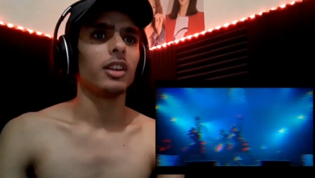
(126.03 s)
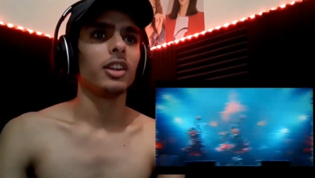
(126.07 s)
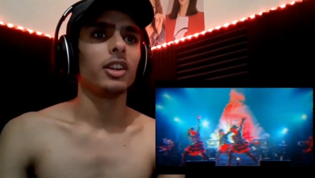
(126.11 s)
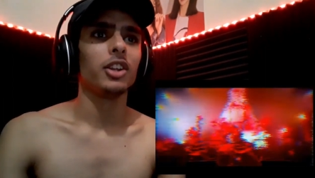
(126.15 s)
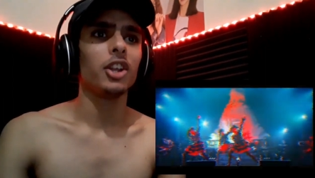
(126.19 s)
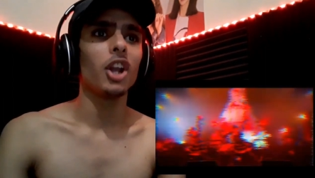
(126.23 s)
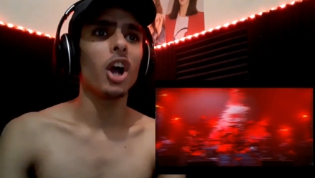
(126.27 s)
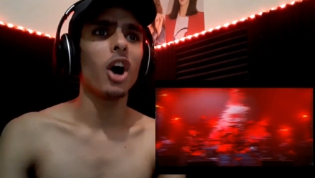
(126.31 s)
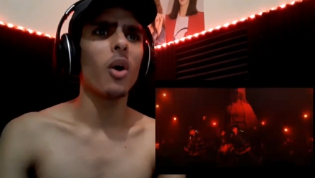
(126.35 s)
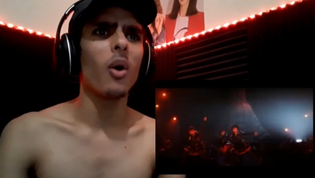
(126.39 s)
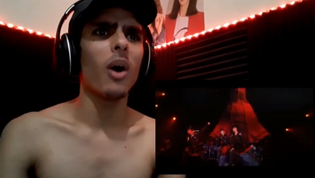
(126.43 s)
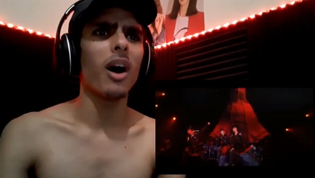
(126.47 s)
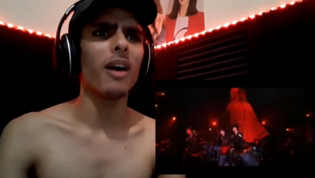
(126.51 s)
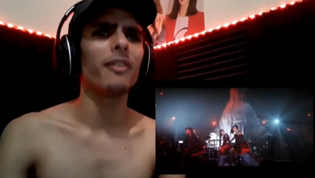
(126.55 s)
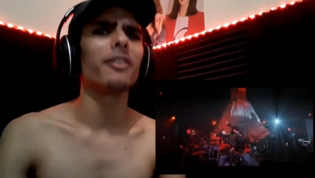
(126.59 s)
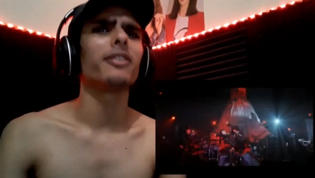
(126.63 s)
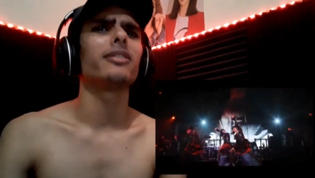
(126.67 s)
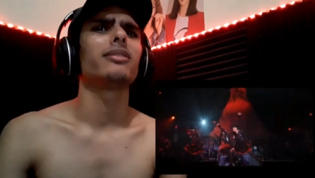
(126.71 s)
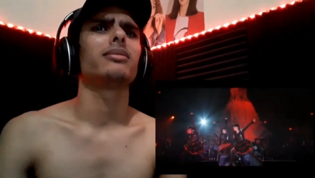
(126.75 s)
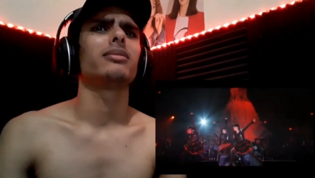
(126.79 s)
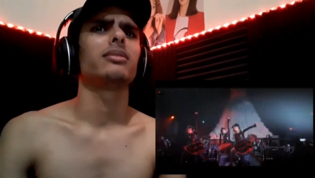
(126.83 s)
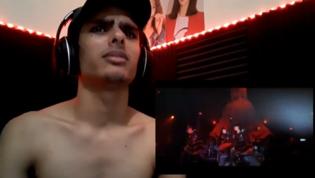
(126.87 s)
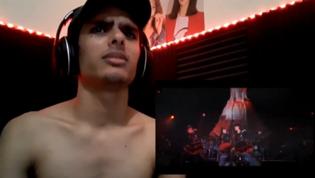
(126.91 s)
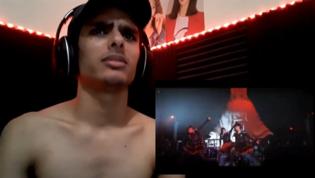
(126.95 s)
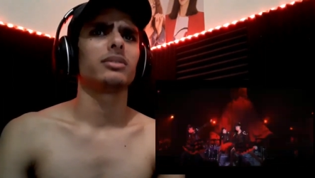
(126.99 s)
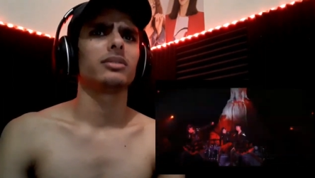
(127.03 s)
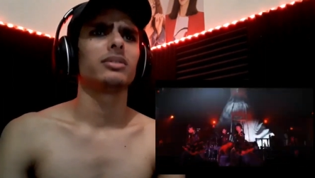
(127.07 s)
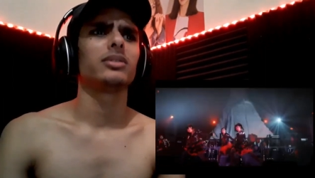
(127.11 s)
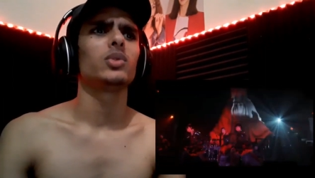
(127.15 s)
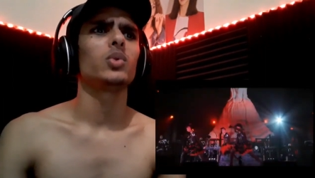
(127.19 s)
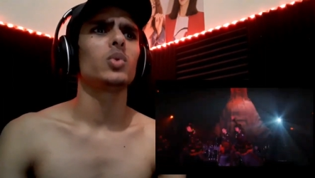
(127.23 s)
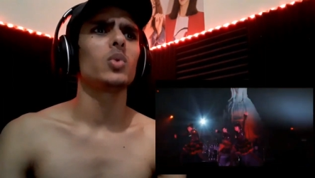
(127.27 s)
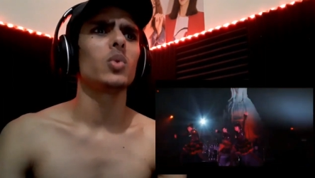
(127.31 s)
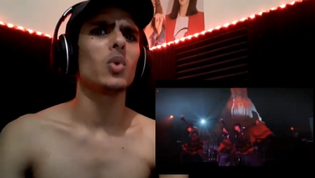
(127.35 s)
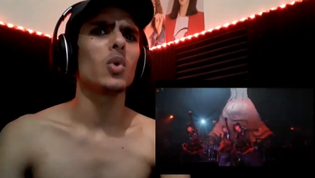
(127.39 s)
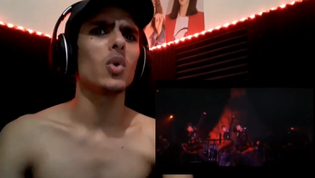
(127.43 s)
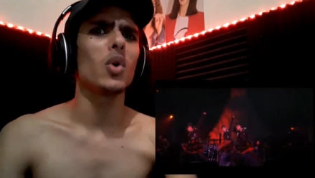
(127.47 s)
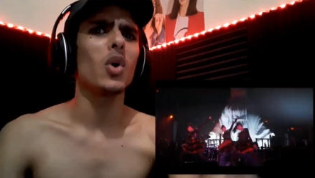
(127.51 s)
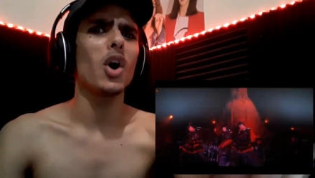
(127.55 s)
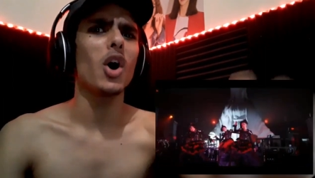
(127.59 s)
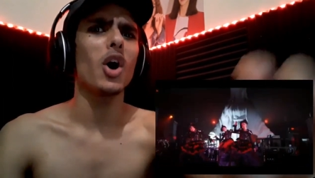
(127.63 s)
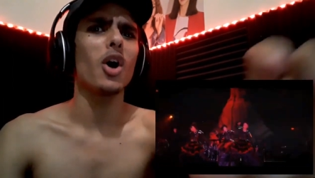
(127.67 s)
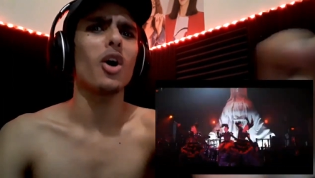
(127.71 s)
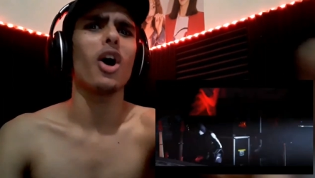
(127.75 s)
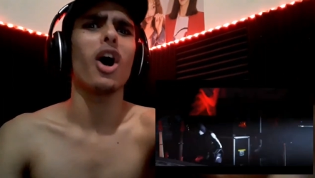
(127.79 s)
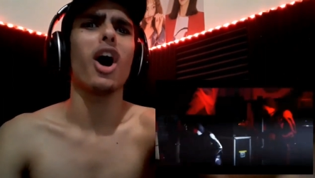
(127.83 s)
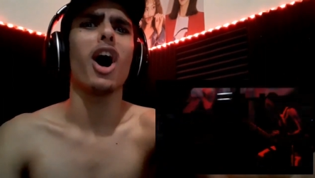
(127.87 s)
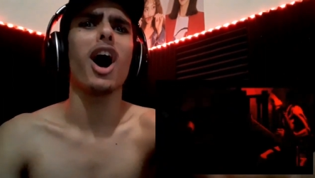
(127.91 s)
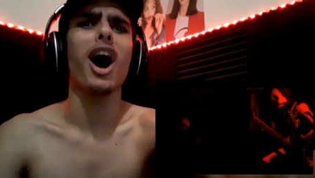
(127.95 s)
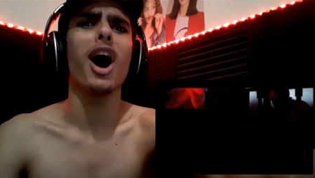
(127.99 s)
Yo, I'm... Woo!
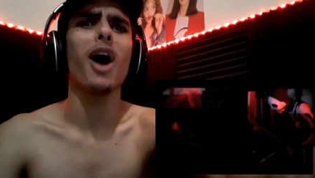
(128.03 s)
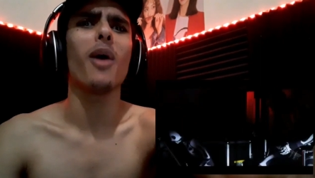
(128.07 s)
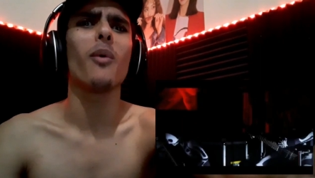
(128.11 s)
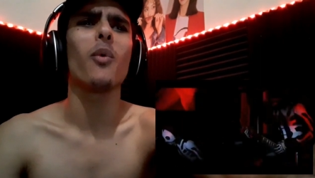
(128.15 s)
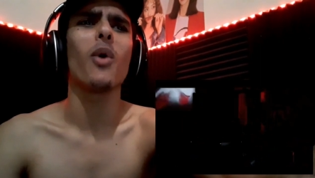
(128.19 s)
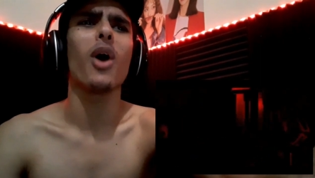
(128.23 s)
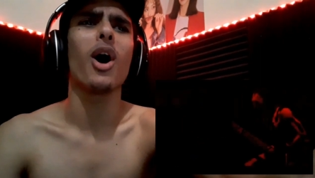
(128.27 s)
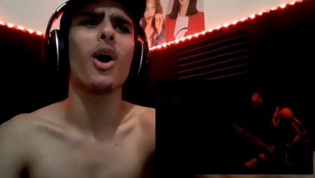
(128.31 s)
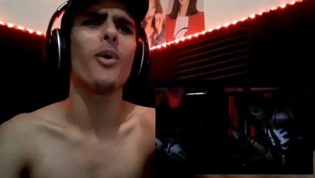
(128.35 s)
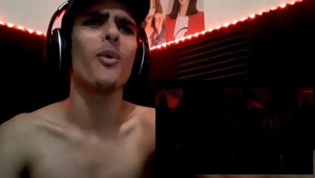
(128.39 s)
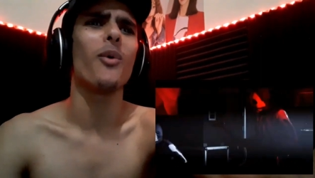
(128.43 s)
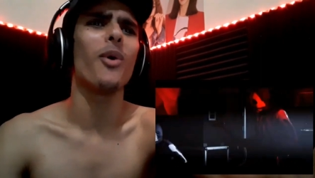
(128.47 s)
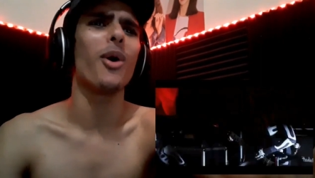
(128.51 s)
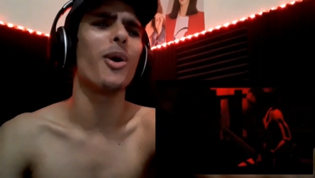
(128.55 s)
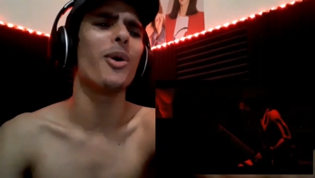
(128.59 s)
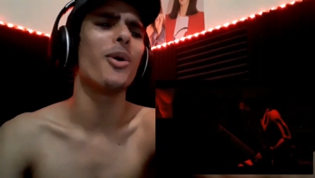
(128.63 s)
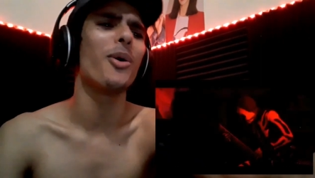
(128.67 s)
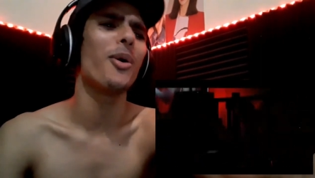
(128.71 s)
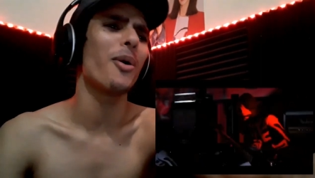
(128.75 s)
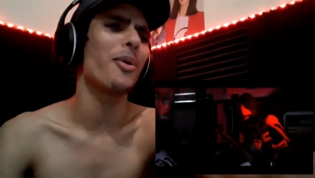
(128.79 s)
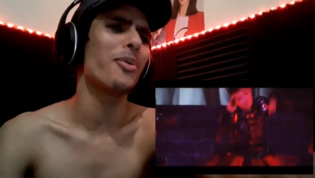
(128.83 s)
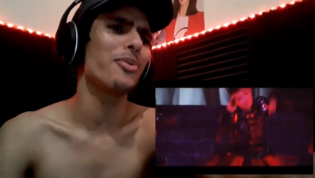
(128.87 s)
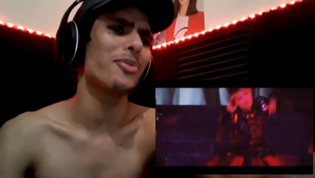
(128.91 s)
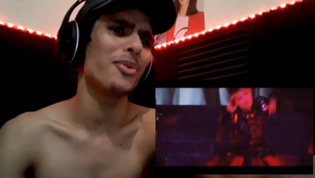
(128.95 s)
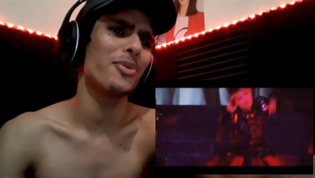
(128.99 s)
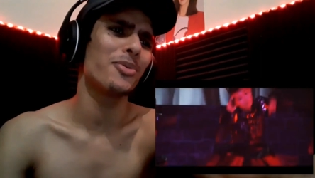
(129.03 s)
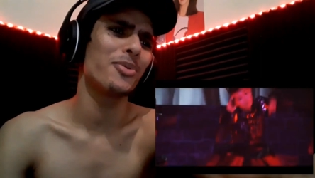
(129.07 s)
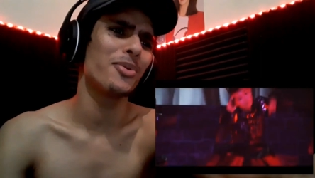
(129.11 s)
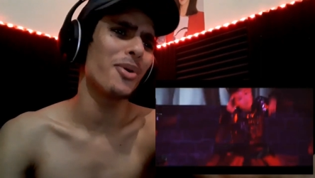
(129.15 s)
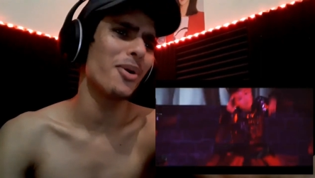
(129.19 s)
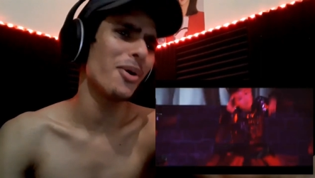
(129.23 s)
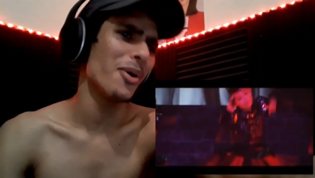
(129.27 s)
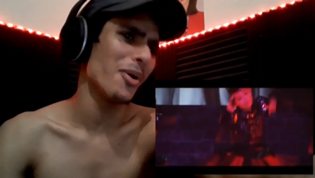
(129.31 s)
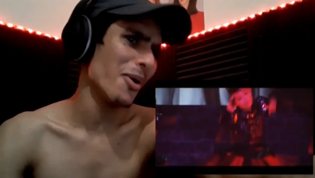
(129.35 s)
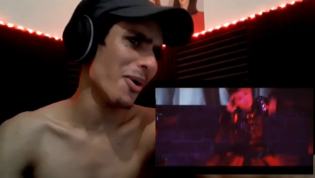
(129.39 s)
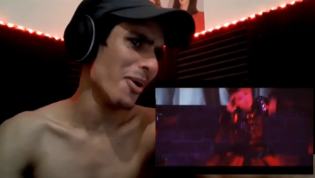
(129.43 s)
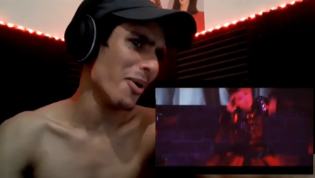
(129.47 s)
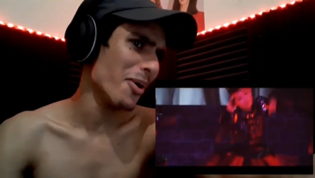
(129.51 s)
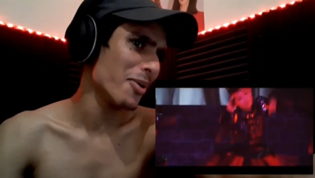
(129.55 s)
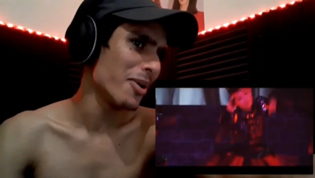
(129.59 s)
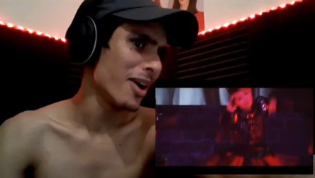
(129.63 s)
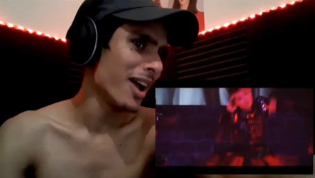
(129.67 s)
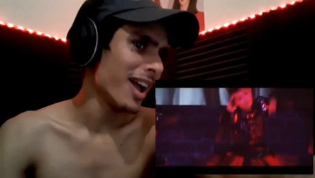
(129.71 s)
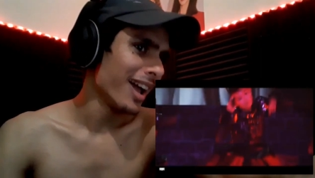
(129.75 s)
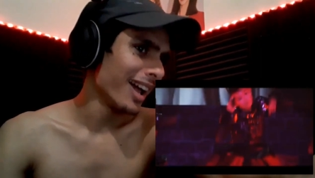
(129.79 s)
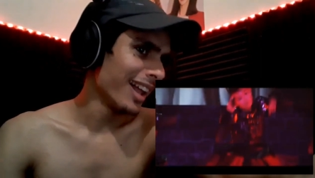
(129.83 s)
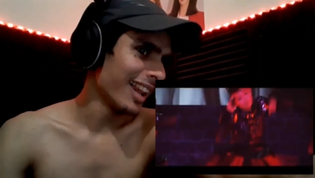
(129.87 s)
Oh, whoa, whoa, whoa, whoa, whoa.